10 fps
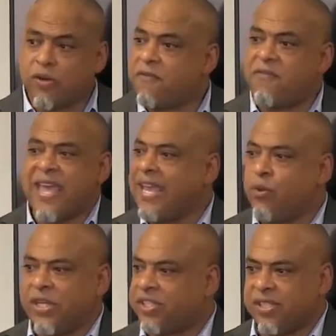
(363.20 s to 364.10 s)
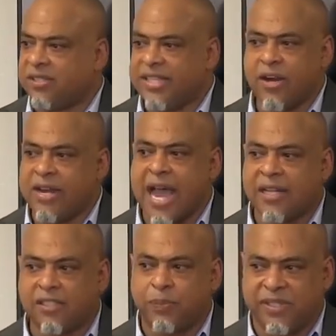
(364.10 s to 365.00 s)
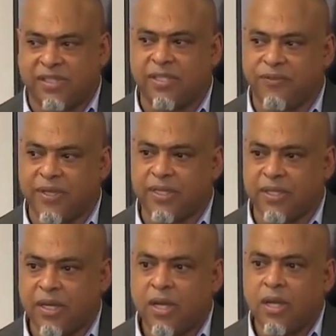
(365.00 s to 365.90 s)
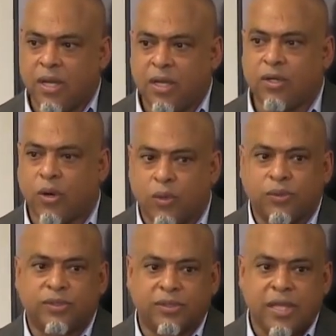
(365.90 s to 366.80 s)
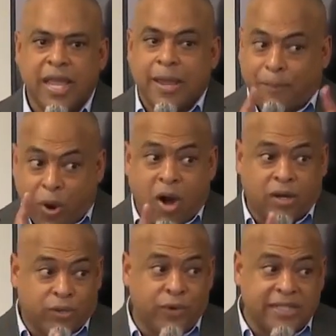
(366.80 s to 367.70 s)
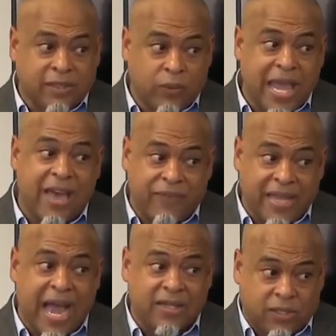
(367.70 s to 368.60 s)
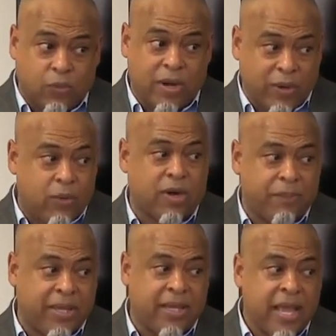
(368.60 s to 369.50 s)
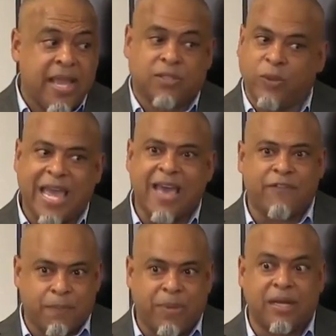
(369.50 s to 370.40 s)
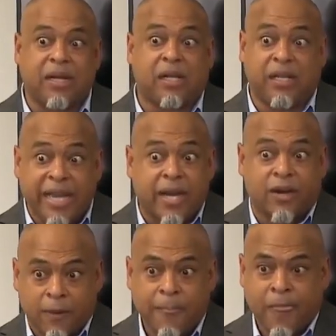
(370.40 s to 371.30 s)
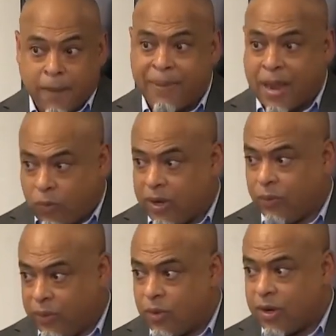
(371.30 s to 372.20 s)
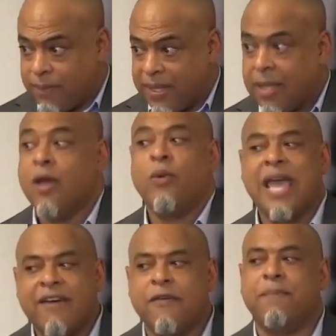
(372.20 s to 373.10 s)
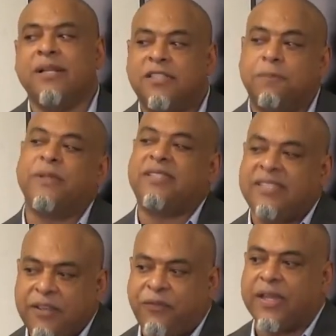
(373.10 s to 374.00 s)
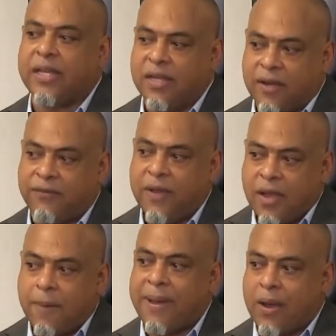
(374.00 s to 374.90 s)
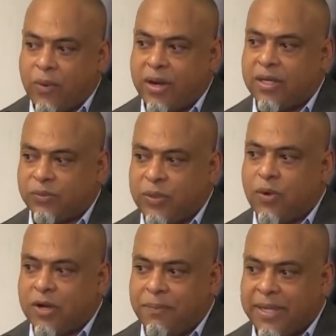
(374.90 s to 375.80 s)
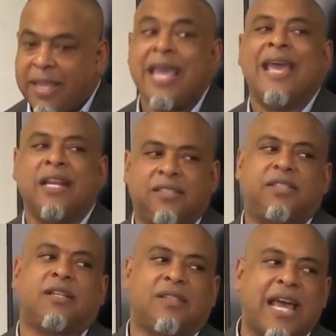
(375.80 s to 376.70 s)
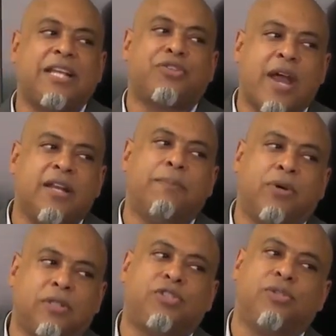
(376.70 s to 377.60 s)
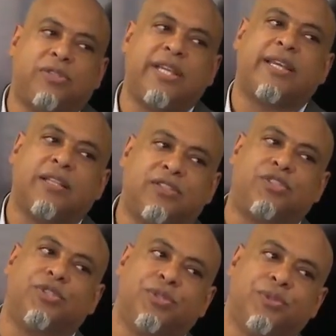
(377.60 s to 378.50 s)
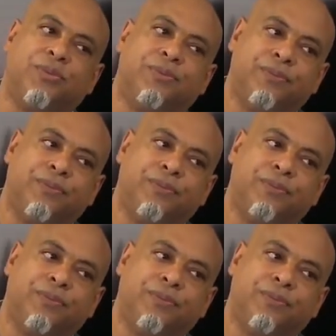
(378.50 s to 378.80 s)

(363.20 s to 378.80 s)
are vague wishes. They're not specific goals. And part of the reason we haven't gotten to where we want to be is we haven't been clear about where we want to be. We haven't been specific enough about where it is we want to be. And it's just like trying to book 2 tickets to